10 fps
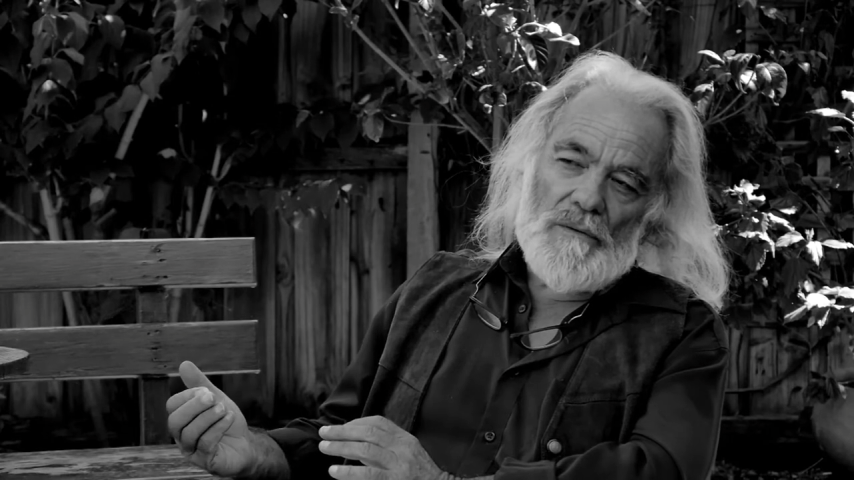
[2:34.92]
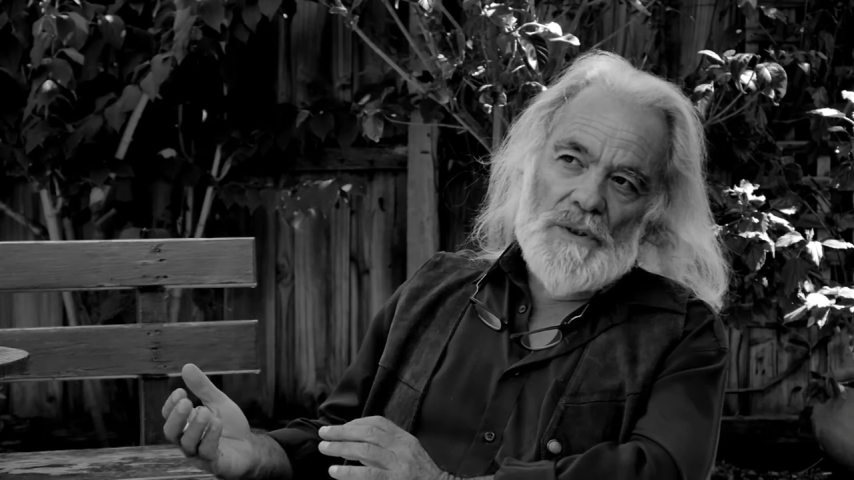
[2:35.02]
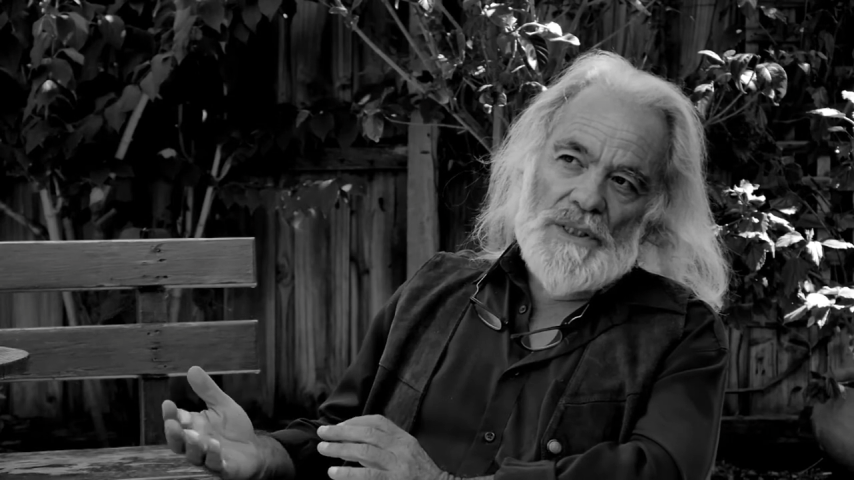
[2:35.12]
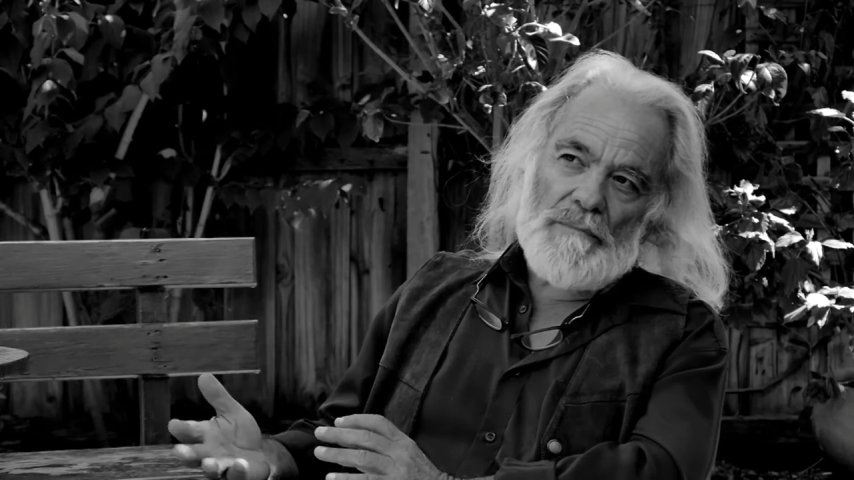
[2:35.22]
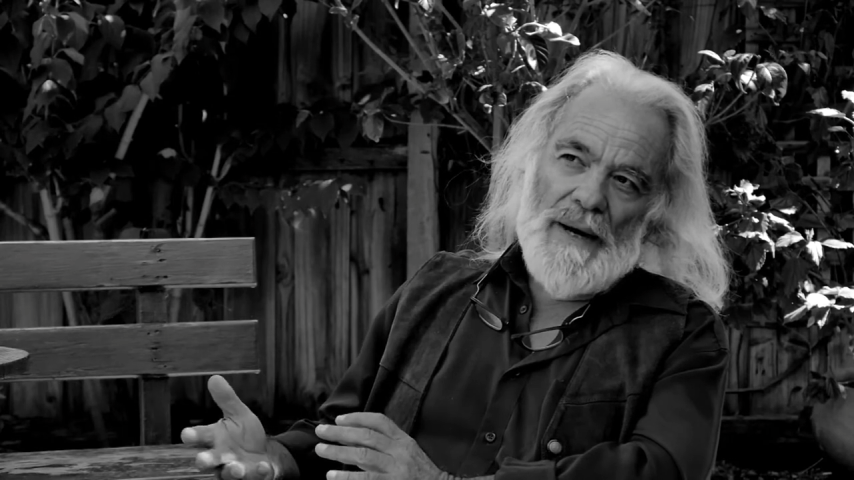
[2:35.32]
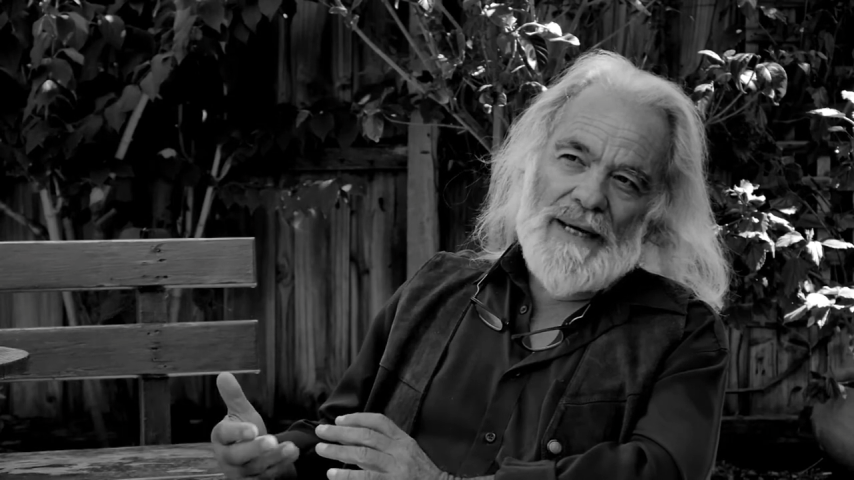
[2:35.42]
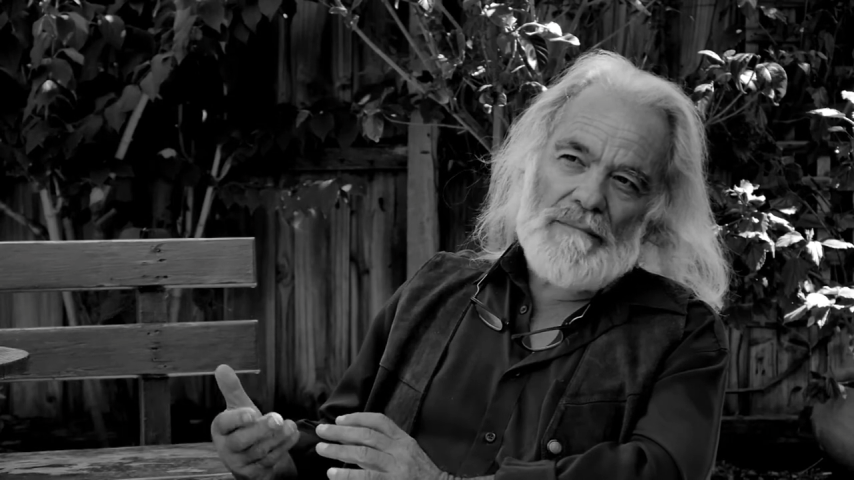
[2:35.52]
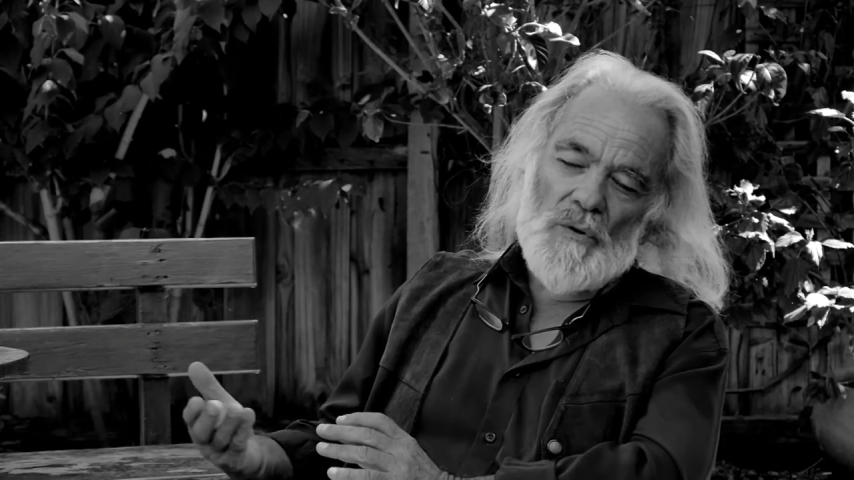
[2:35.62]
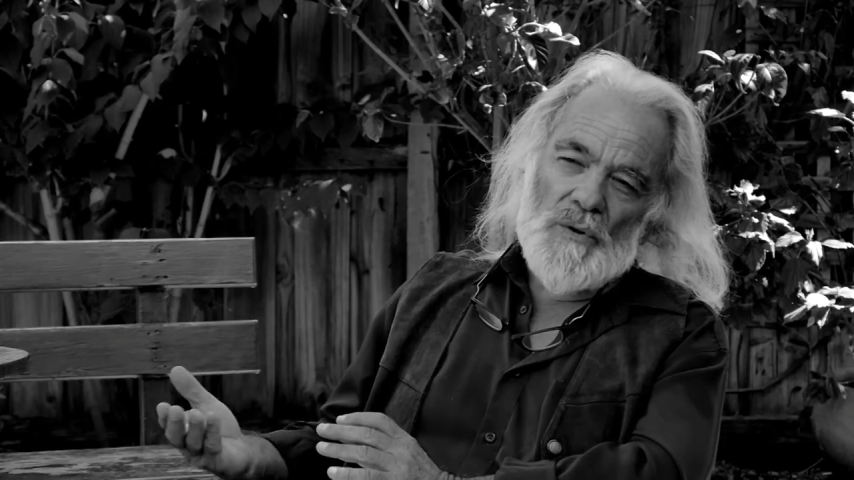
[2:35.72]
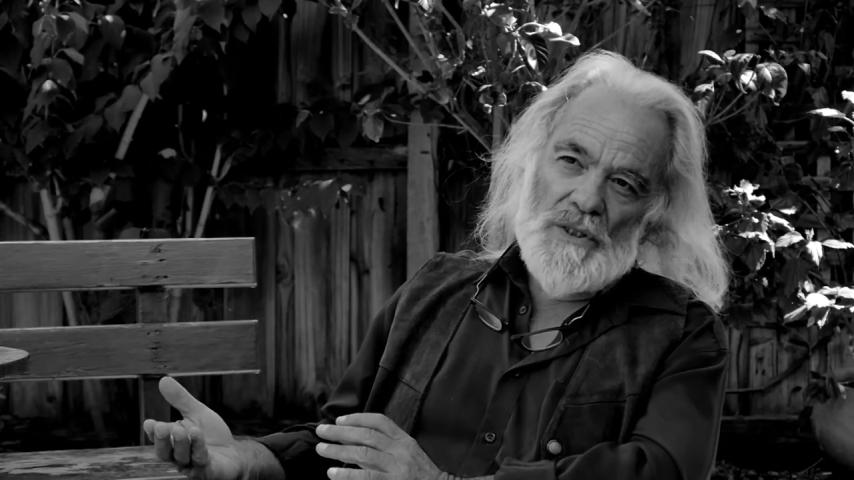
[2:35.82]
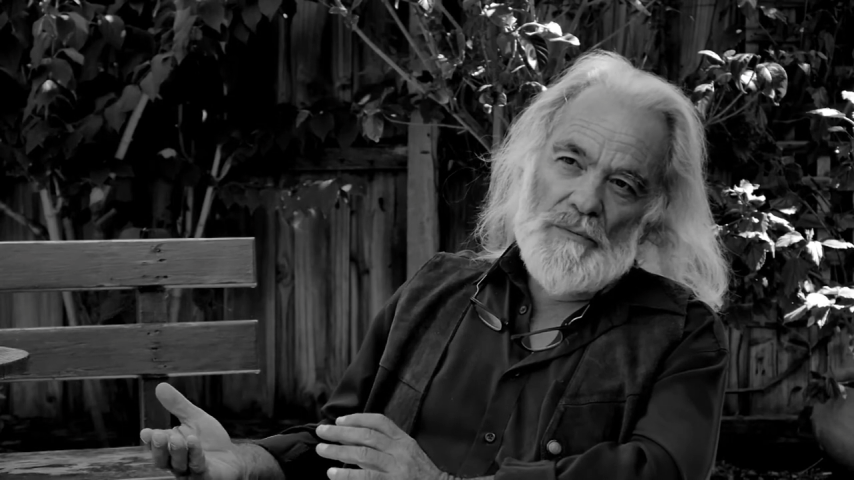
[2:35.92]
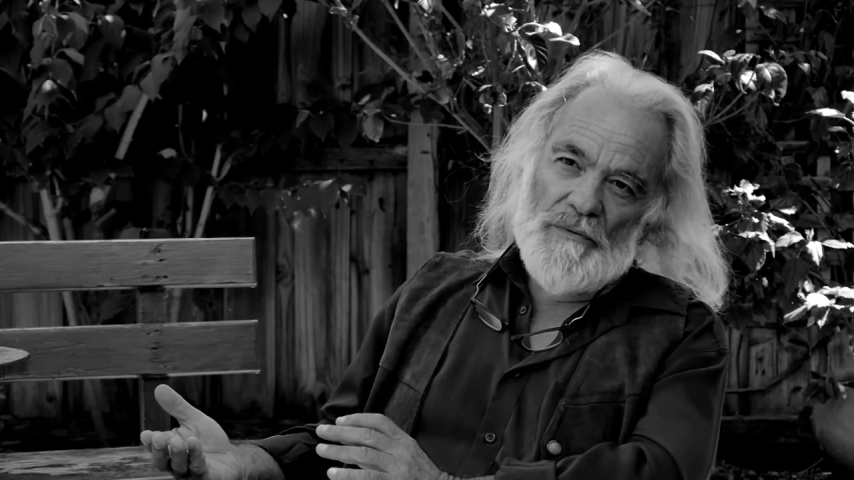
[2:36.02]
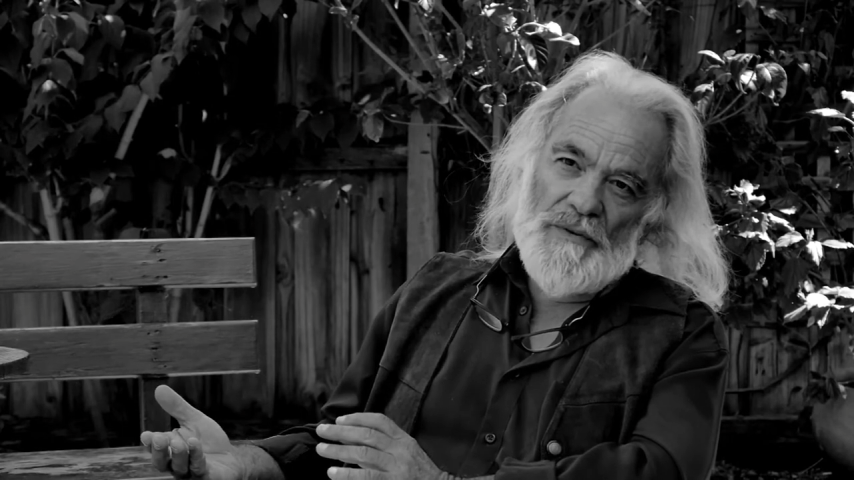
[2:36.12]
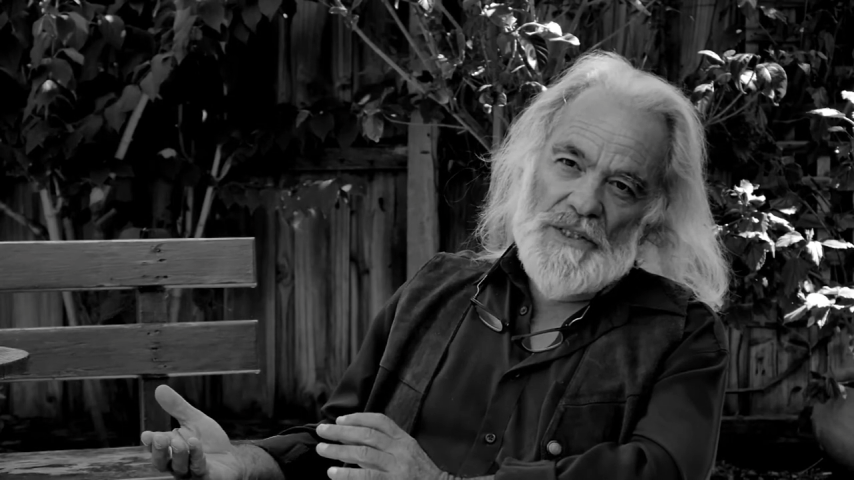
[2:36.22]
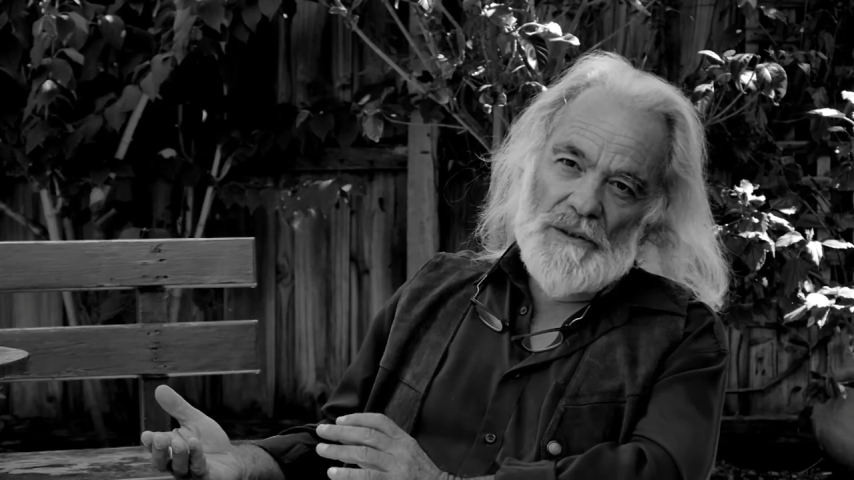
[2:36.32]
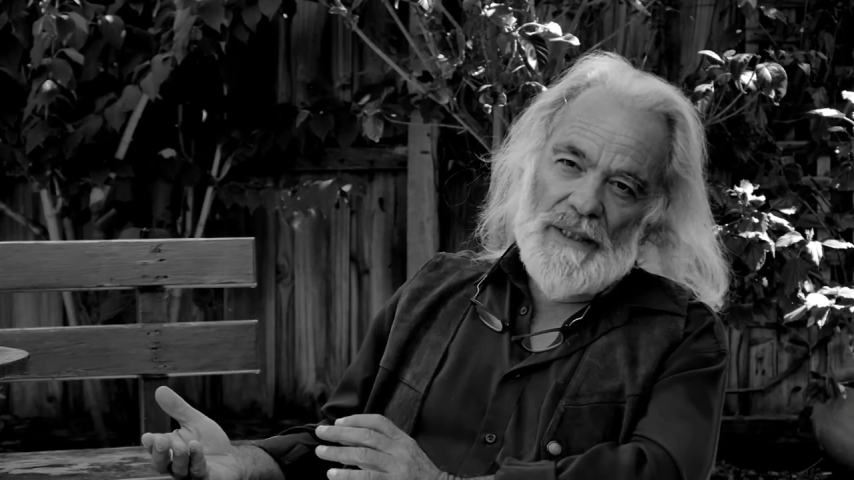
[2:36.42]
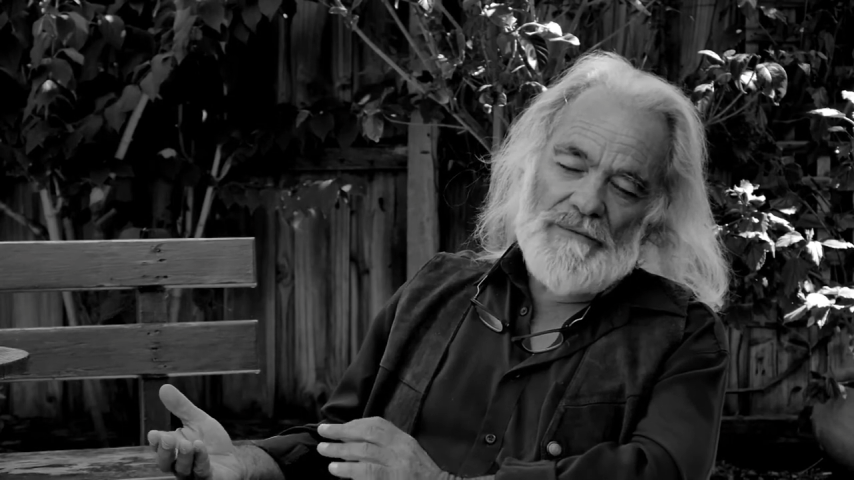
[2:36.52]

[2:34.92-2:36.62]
was to make it more superficial,